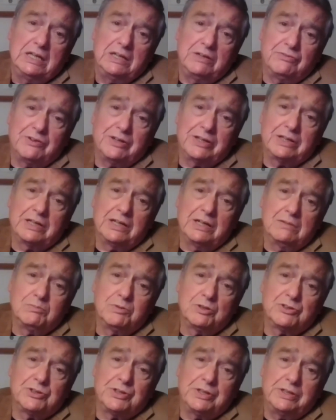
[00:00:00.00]
If I
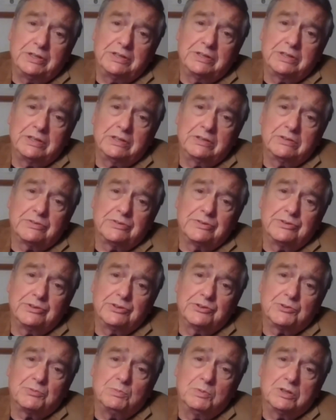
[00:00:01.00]
accomplish anything through
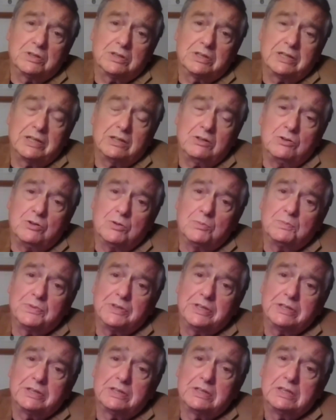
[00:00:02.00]
this book, I
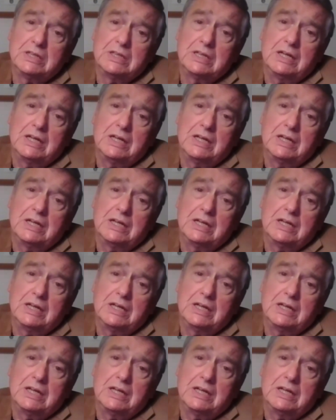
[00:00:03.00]
hope that